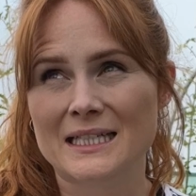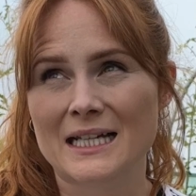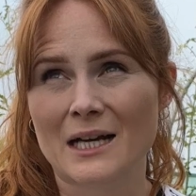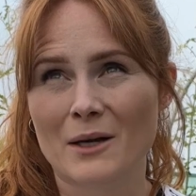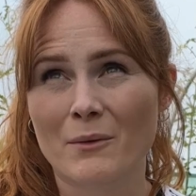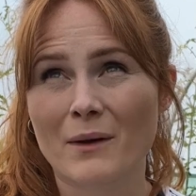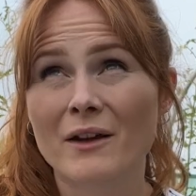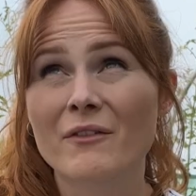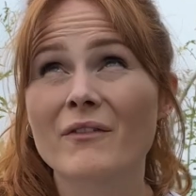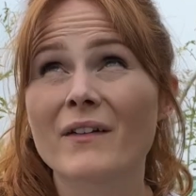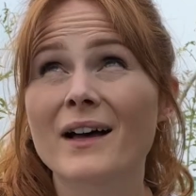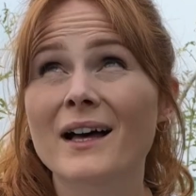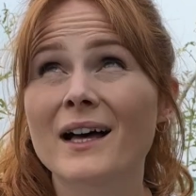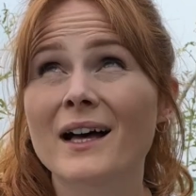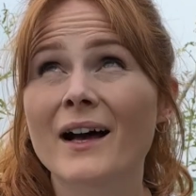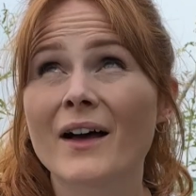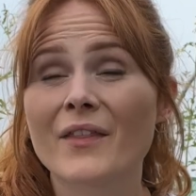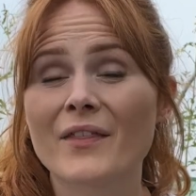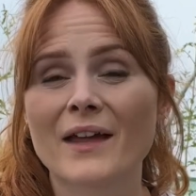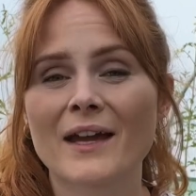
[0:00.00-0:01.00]

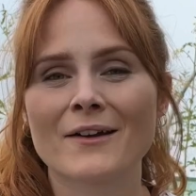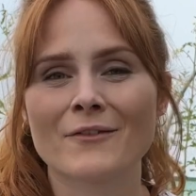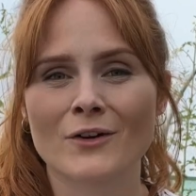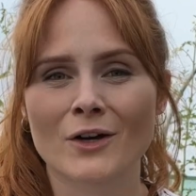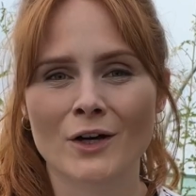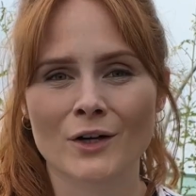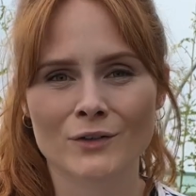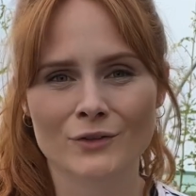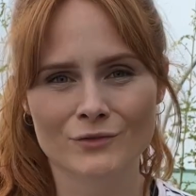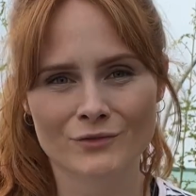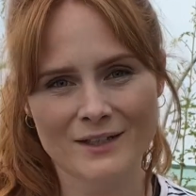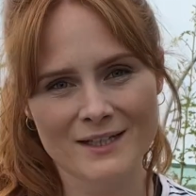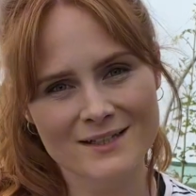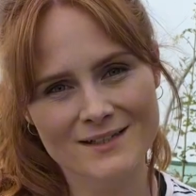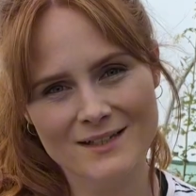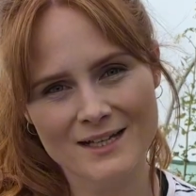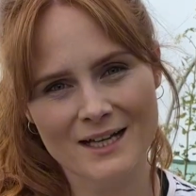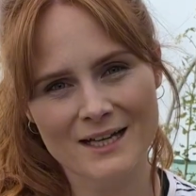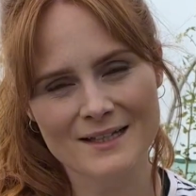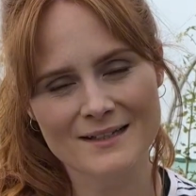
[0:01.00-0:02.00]
However, there are grey
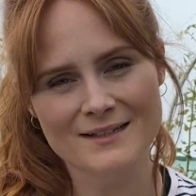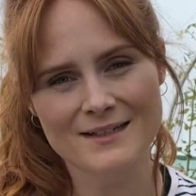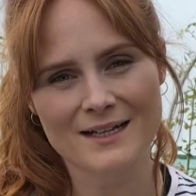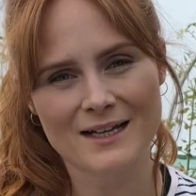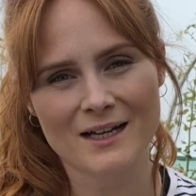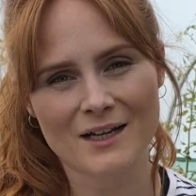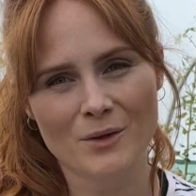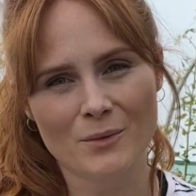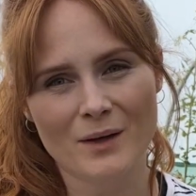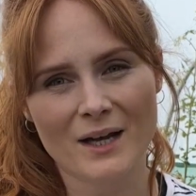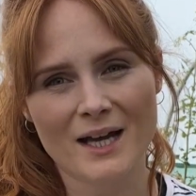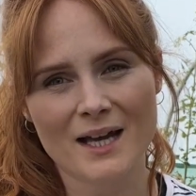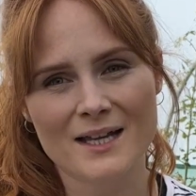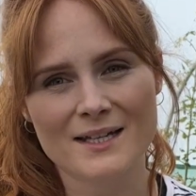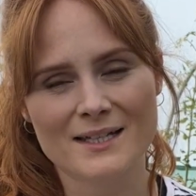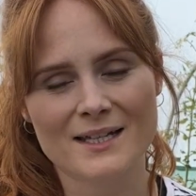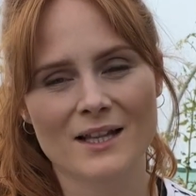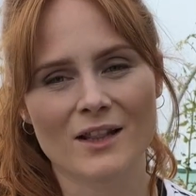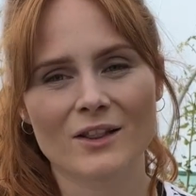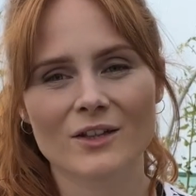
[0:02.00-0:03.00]
skies now
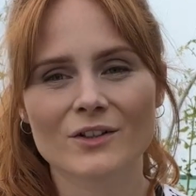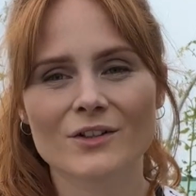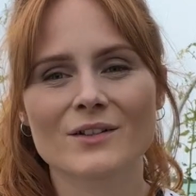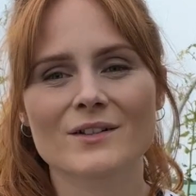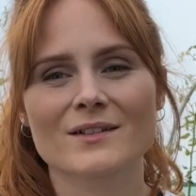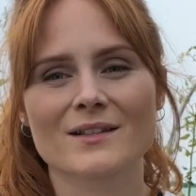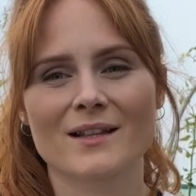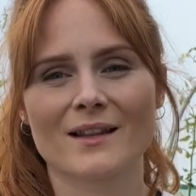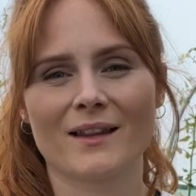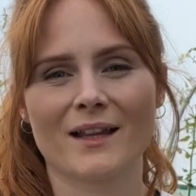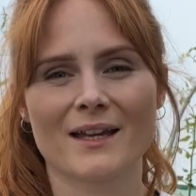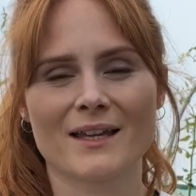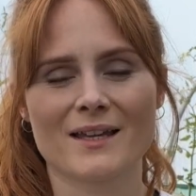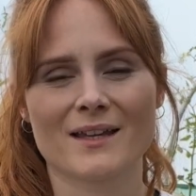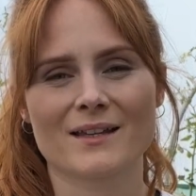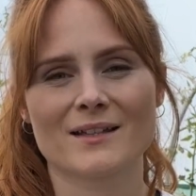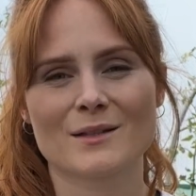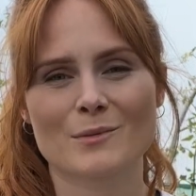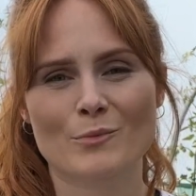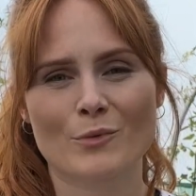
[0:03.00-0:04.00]
and it looks like
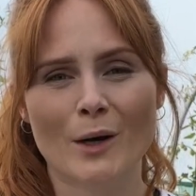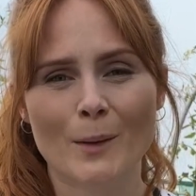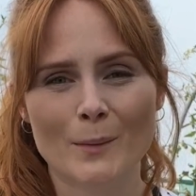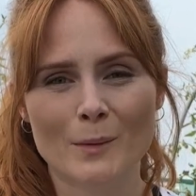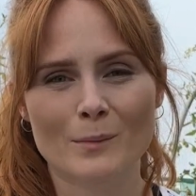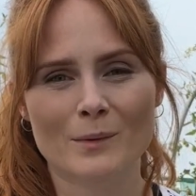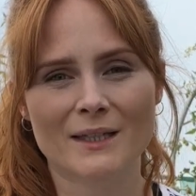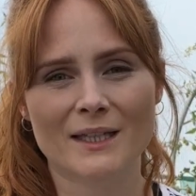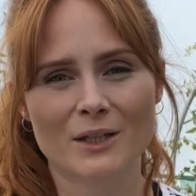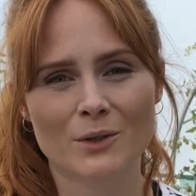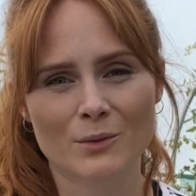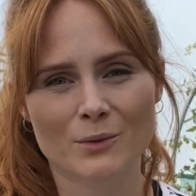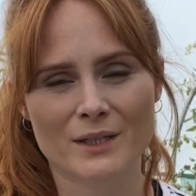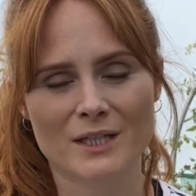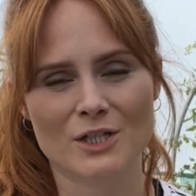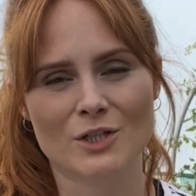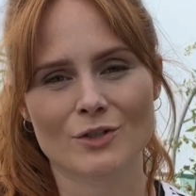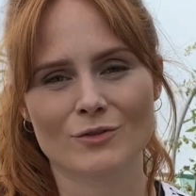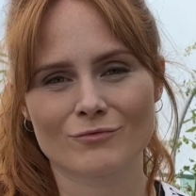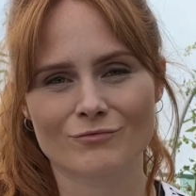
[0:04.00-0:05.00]
it's probably
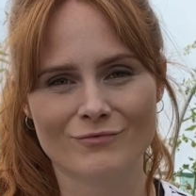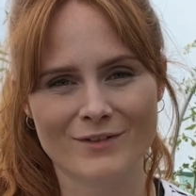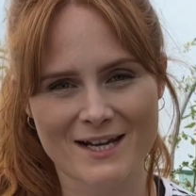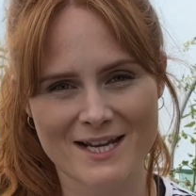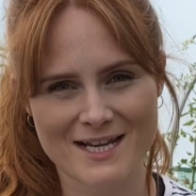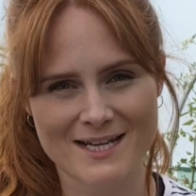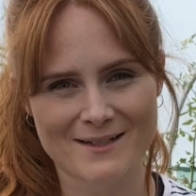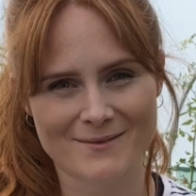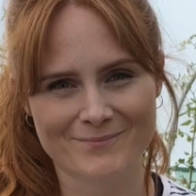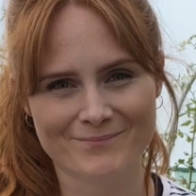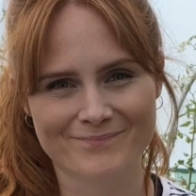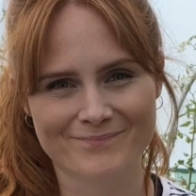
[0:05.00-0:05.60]
going to rain.